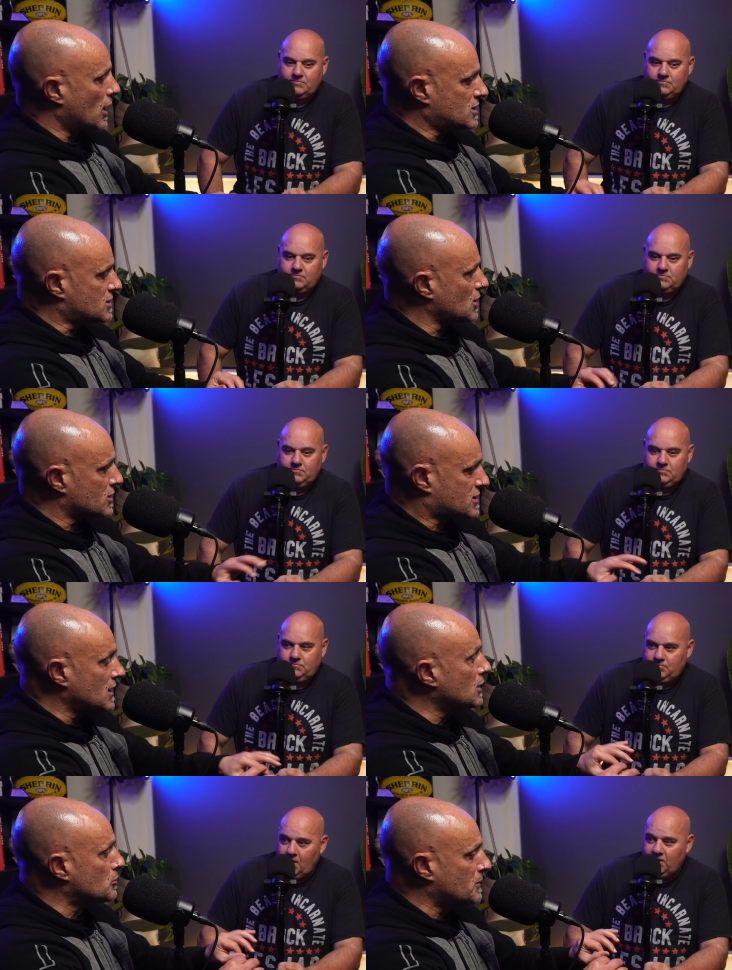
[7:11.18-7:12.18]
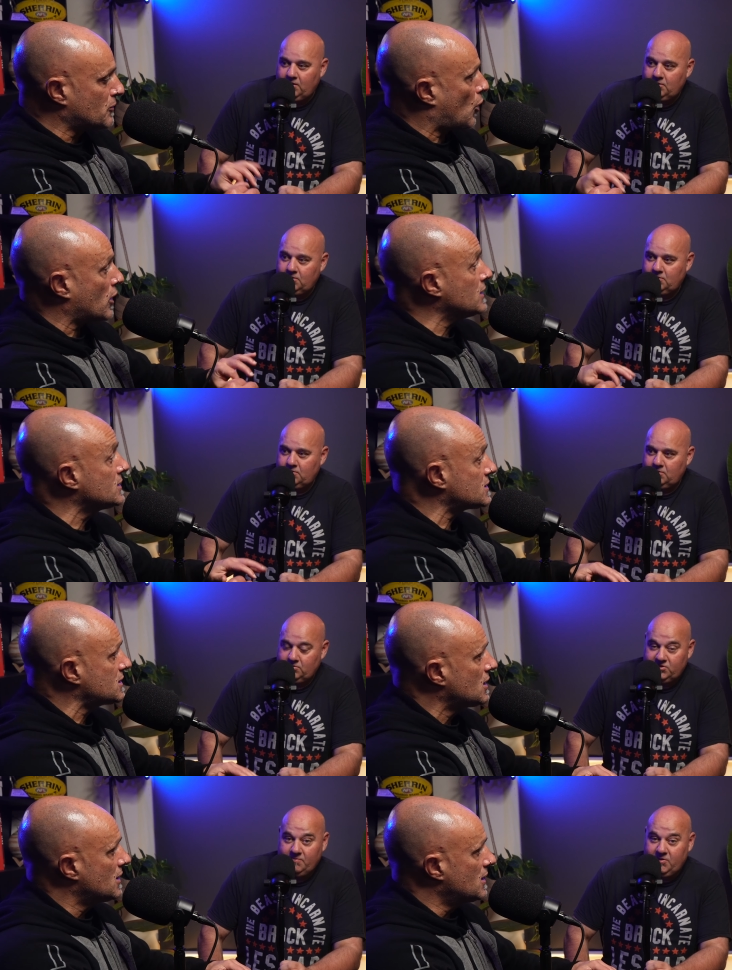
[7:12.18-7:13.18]
Speaker 1: I just I see a little yeah. bit of cockiness.
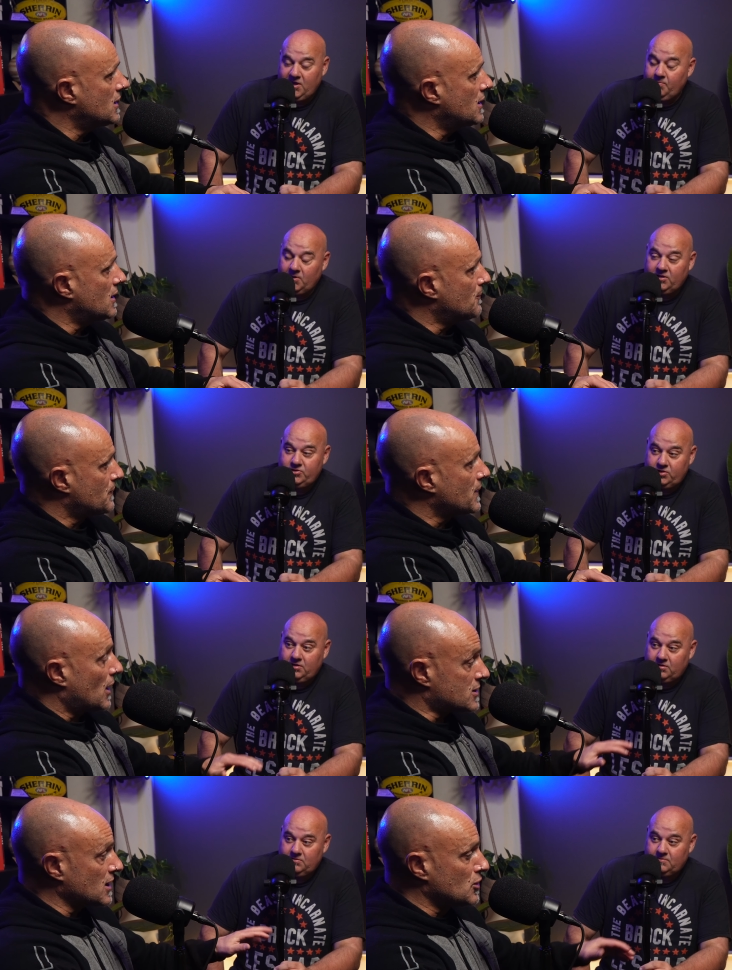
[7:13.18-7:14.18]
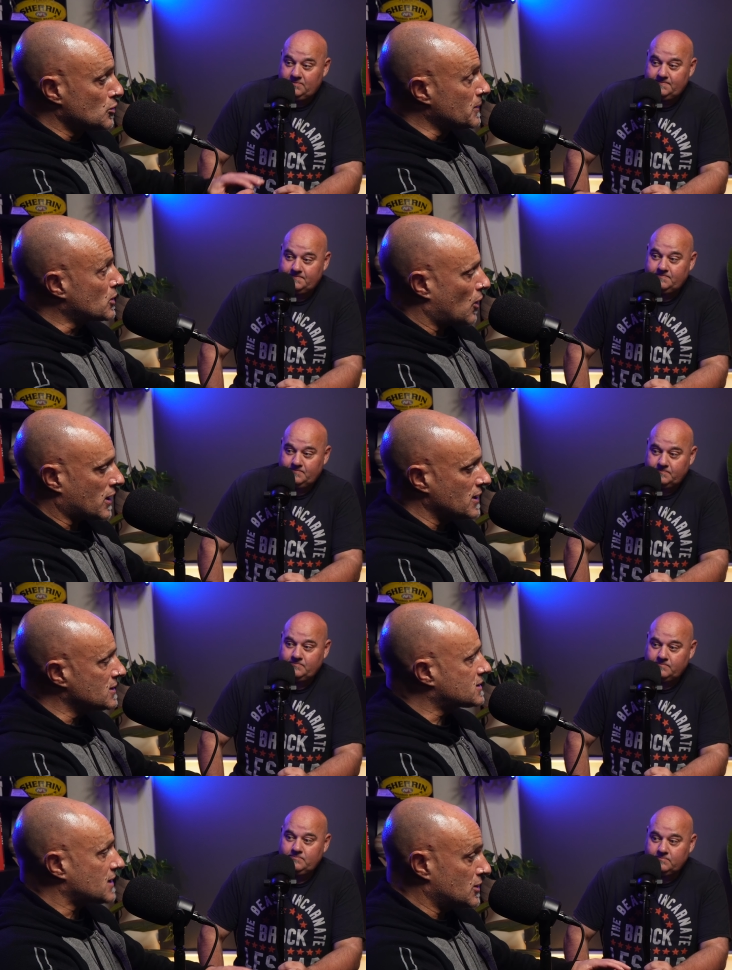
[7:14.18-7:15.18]
Same thing happened last year. I see a little bit of
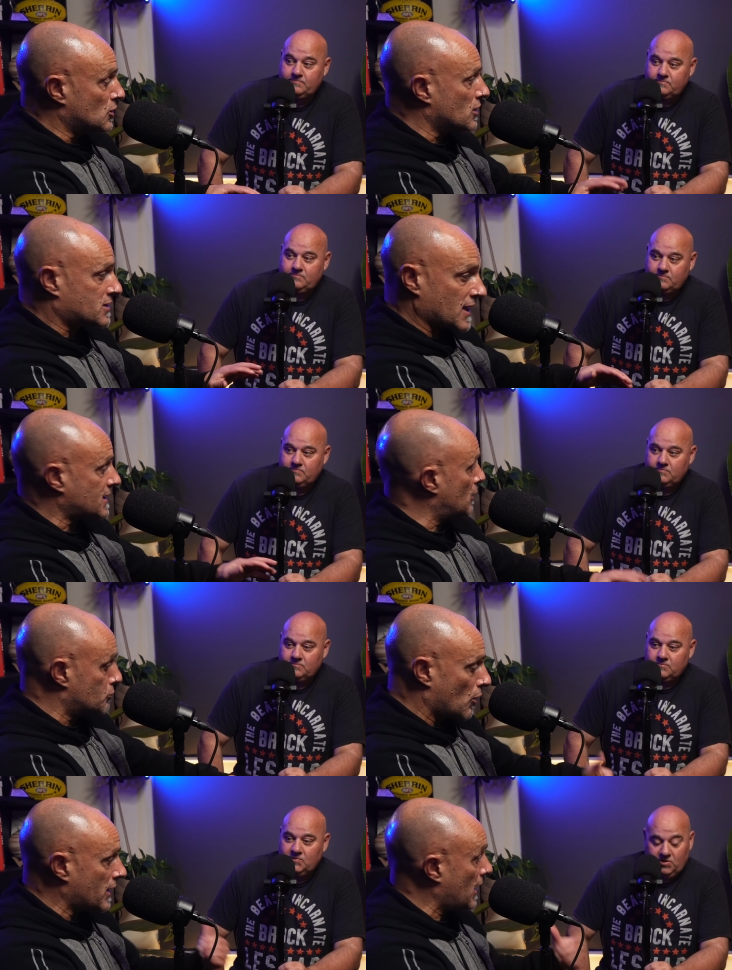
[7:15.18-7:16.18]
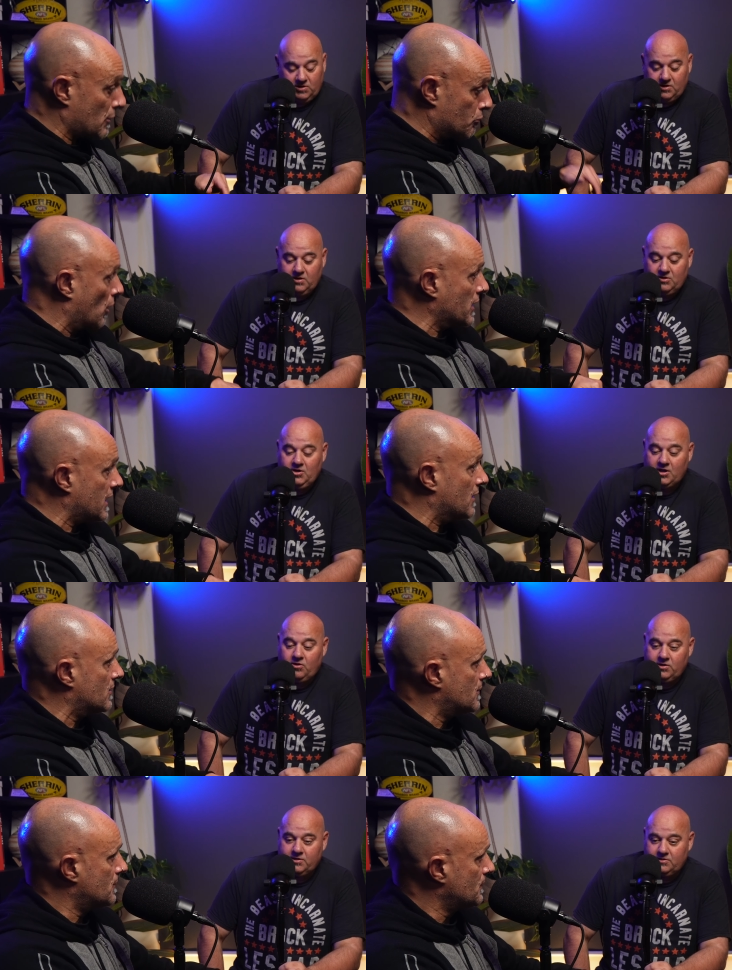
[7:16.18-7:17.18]
cockiness, and you've mm. got to take that right out right now. I don't
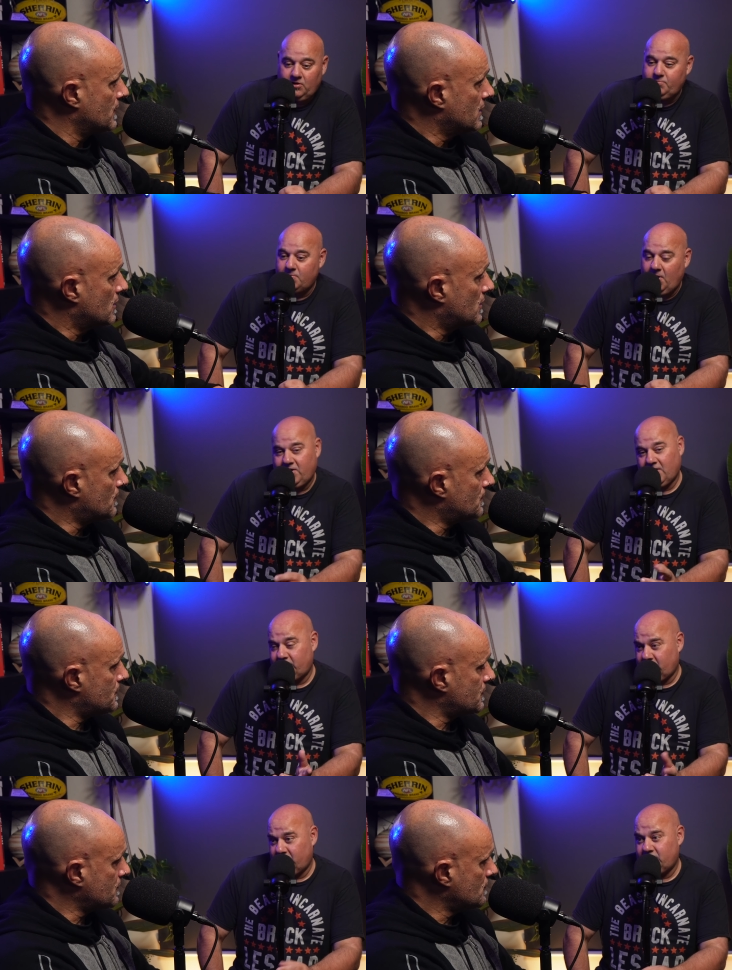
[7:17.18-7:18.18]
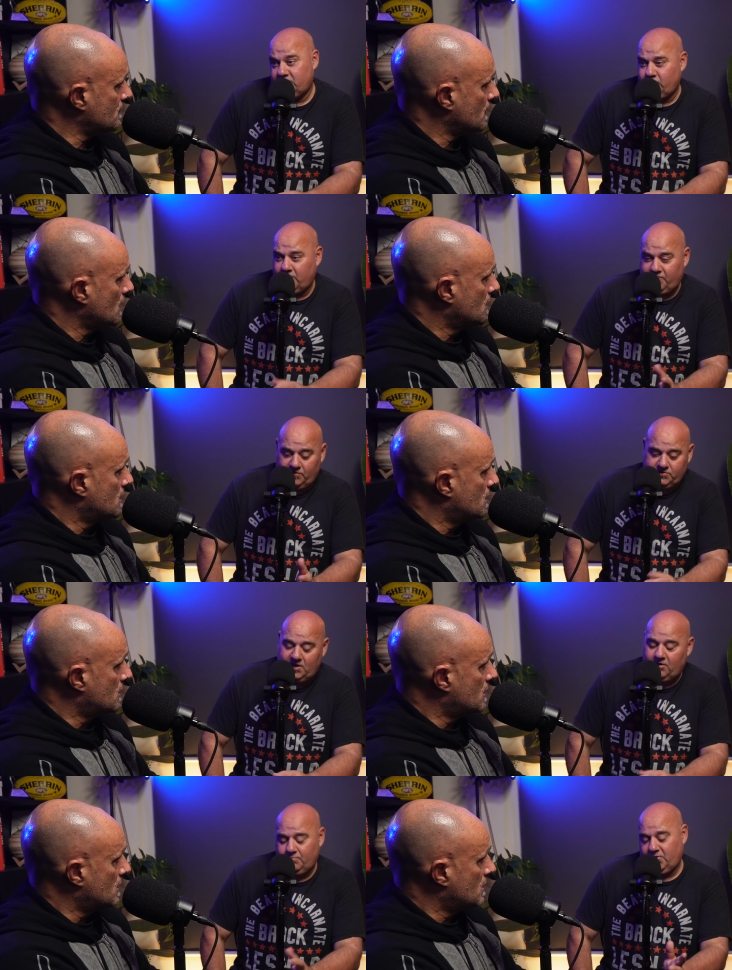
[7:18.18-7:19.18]
Speaker 2: like it. I'd be making eight changes this week if I was
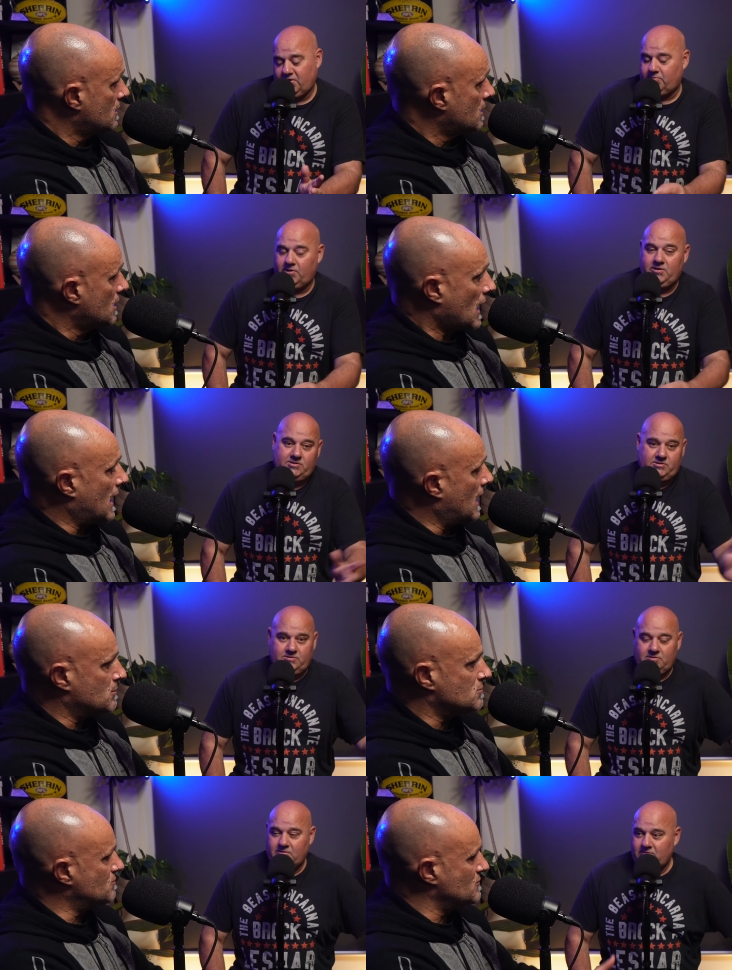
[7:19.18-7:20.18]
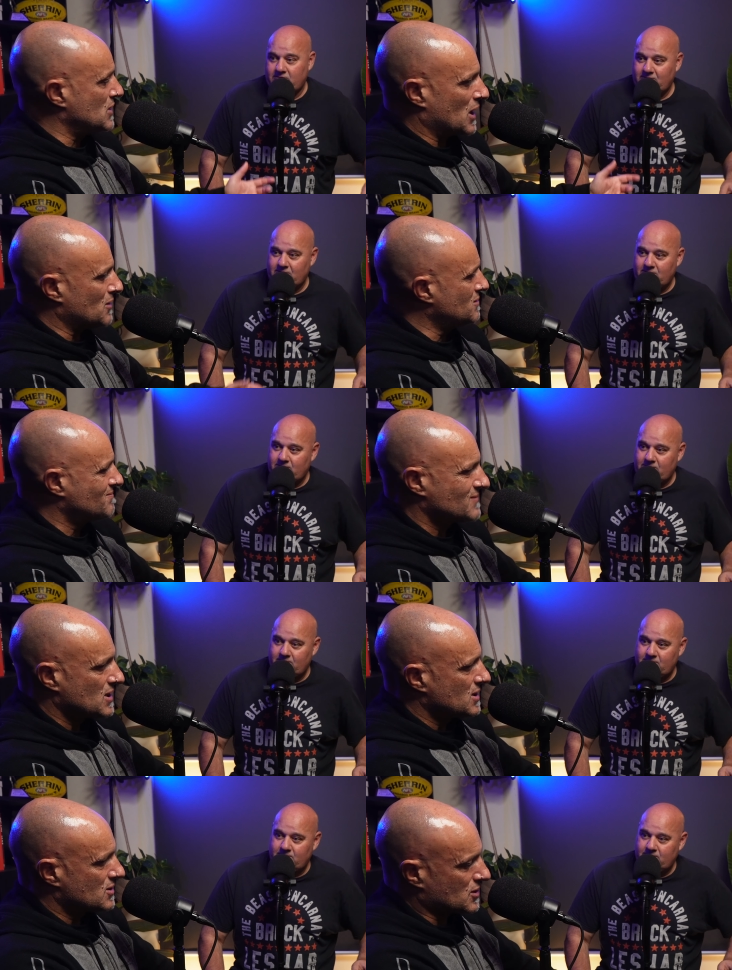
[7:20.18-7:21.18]
Carlton, but anyway.
Speaker 1: Um, you know,
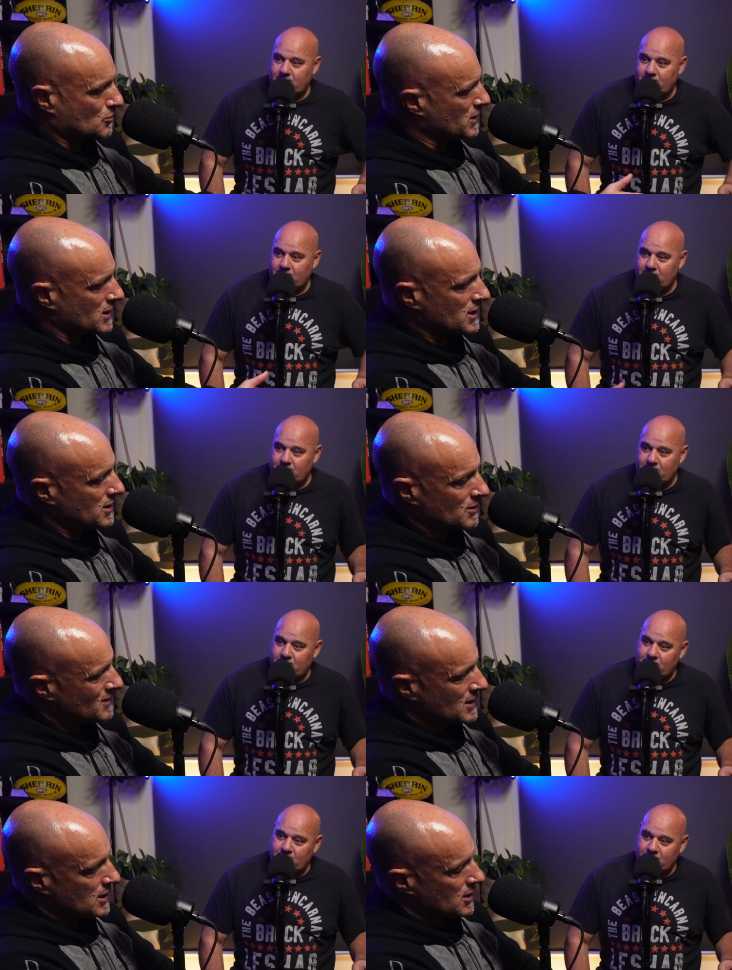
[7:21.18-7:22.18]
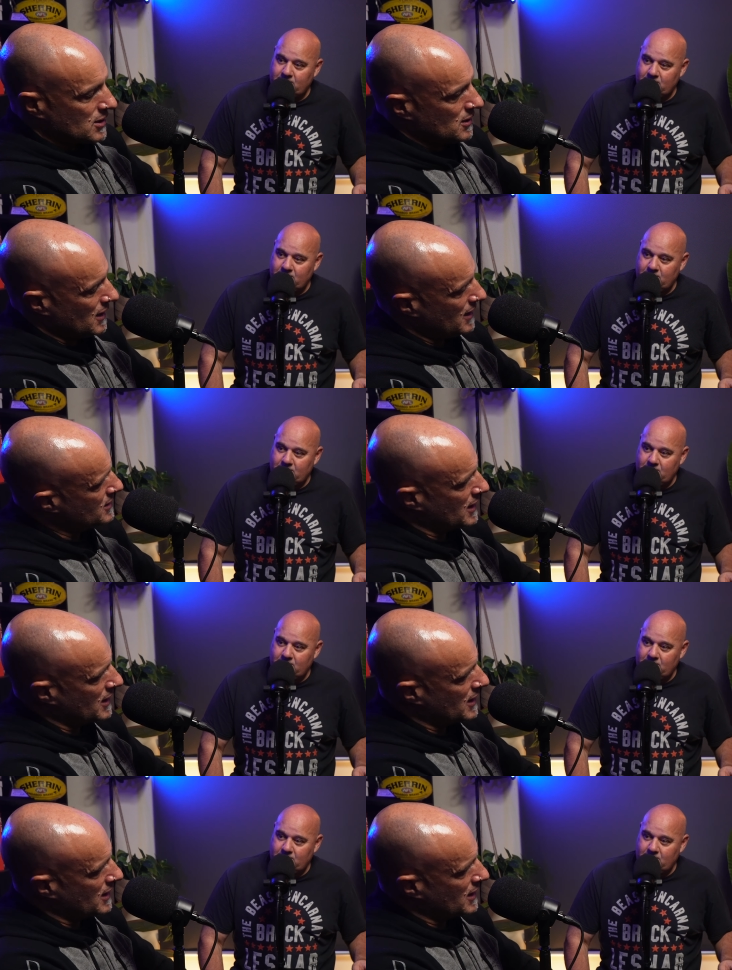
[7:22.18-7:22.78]
just quickly, you